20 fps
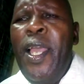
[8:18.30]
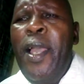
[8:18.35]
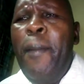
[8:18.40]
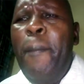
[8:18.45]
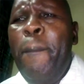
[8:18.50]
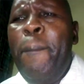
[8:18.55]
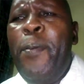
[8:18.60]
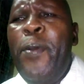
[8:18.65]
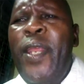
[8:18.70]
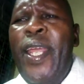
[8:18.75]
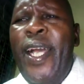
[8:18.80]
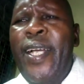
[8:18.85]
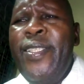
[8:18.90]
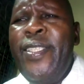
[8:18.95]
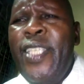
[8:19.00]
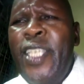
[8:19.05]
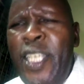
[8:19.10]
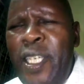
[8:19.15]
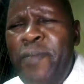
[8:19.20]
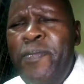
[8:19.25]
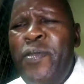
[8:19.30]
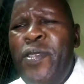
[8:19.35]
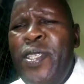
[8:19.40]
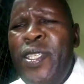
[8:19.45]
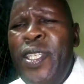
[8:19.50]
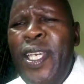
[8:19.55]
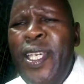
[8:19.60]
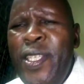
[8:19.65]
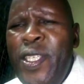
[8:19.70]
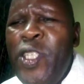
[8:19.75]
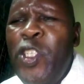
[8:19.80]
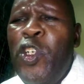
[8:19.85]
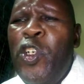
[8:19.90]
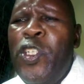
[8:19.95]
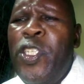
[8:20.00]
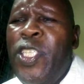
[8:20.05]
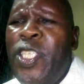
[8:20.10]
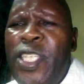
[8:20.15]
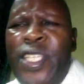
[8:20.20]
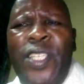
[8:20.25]
Brian Schemes is
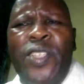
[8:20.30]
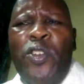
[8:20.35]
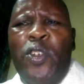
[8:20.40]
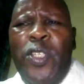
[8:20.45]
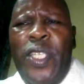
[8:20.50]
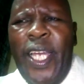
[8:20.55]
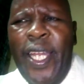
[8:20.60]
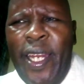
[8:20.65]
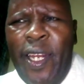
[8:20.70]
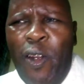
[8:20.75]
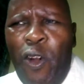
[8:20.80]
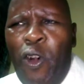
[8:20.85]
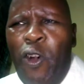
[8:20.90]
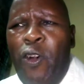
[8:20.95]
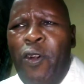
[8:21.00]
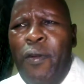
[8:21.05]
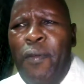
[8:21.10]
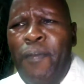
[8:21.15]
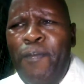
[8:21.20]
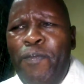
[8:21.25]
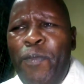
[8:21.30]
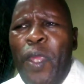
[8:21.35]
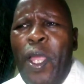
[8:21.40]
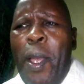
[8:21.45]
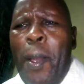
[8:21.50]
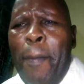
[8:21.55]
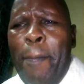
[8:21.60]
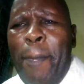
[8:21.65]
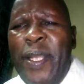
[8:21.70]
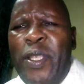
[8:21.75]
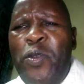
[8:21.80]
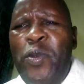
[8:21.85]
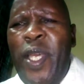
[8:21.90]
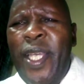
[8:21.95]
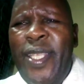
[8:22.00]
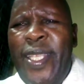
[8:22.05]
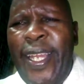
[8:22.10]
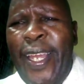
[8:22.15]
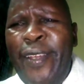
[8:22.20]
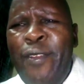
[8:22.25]
not totally wrong, but we are
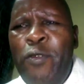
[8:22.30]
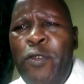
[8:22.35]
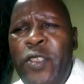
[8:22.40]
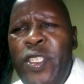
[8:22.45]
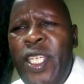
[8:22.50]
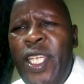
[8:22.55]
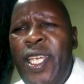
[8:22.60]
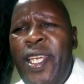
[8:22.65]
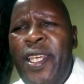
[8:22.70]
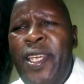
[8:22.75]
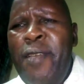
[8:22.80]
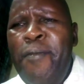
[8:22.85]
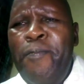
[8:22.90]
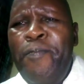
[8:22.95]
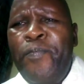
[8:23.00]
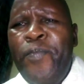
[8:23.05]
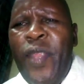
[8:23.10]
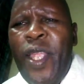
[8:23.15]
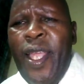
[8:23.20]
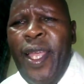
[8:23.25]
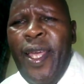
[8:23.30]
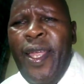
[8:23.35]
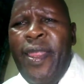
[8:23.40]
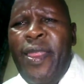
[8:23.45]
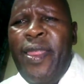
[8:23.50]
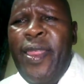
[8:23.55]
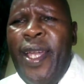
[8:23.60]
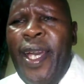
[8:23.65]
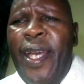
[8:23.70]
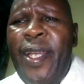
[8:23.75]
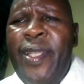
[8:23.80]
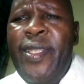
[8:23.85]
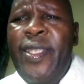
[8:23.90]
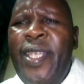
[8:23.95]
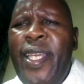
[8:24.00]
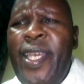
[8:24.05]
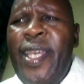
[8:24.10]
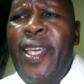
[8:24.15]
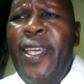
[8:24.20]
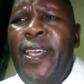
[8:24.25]
trying to say that
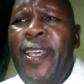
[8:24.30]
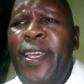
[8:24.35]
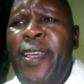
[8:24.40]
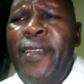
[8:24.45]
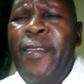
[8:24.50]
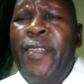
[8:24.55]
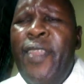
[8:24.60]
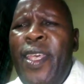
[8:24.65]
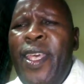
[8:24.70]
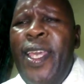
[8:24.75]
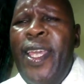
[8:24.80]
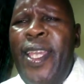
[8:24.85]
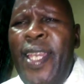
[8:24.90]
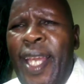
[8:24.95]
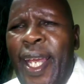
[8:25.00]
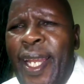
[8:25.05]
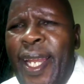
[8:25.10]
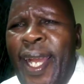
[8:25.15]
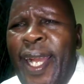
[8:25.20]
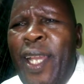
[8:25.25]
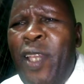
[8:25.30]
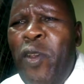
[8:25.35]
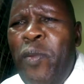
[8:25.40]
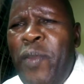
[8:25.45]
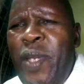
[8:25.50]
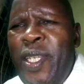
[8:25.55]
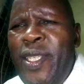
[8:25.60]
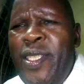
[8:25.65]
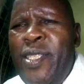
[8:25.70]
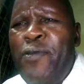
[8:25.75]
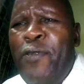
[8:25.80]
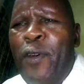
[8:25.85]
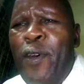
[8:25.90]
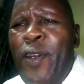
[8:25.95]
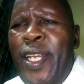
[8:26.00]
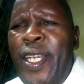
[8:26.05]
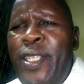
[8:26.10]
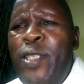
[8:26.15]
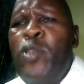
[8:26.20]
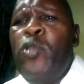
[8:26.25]
in an argument, for
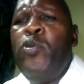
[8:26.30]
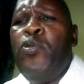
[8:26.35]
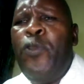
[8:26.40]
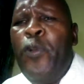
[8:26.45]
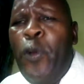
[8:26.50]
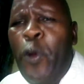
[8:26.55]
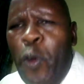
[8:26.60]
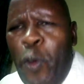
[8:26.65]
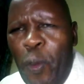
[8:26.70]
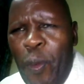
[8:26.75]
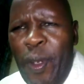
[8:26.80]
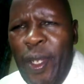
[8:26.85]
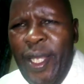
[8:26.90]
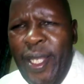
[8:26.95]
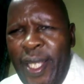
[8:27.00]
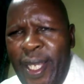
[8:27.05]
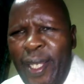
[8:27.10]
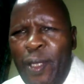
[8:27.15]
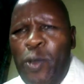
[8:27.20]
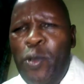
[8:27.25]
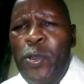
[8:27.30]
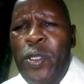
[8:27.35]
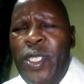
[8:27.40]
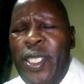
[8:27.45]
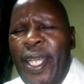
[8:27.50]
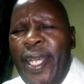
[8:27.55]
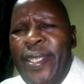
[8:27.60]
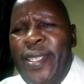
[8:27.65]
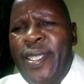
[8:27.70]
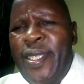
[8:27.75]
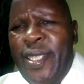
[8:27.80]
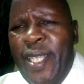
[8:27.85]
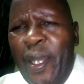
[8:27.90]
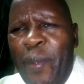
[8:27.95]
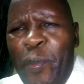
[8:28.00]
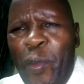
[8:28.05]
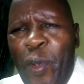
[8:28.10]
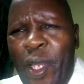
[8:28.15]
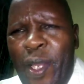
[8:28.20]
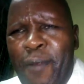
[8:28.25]
it to flow, it has to start
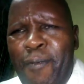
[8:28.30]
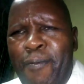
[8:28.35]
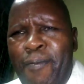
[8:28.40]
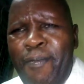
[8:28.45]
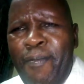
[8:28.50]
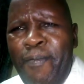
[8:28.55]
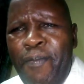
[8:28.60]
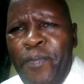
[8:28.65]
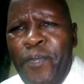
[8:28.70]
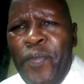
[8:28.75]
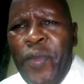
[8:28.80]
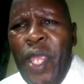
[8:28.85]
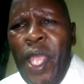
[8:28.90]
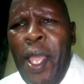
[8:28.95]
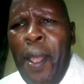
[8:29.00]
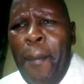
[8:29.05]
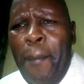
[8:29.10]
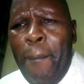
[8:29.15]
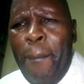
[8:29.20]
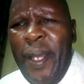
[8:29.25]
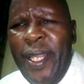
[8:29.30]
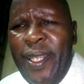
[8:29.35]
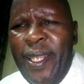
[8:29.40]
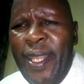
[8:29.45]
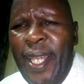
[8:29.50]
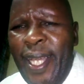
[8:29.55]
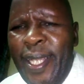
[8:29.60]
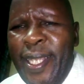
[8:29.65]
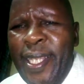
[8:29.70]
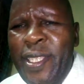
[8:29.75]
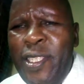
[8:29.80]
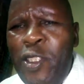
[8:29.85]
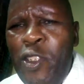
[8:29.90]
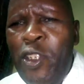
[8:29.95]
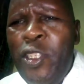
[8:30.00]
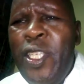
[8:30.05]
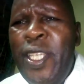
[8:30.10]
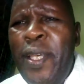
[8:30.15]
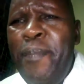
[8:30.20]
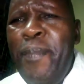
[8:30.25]
somewhere. But that is
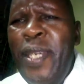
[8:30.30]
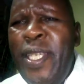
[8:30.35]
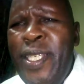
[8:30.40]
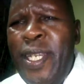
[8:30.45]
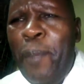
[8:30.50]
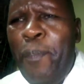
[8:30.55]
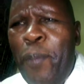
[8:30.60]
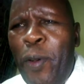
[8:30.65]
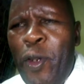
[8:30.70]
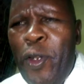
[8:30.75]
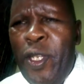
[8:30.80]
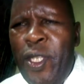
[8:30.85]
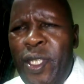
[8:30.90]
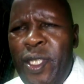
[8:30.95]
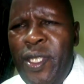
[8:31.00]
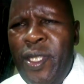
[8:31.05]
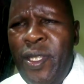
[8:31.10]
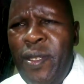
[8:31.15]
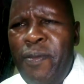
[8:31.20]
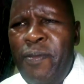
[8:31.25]
not the major point.